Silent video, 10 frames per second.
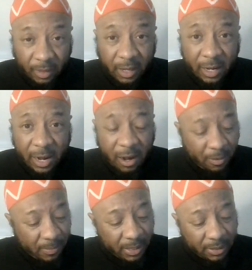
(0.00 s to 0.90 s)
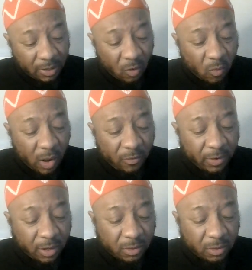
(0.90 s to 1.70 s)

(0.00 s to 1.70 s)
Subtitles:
in Arabic. Your wealth and your